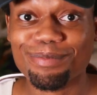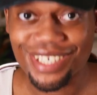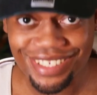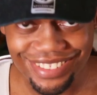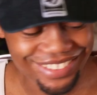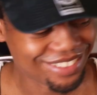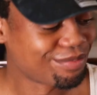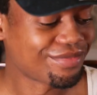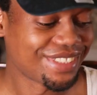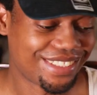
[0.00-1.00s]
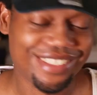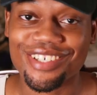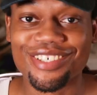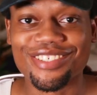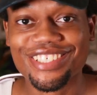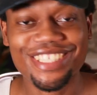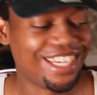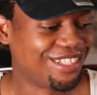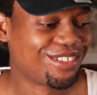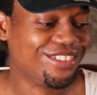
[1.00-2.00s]
months, yo, she
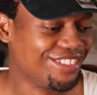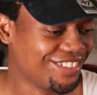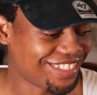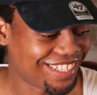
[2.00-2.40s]
get through.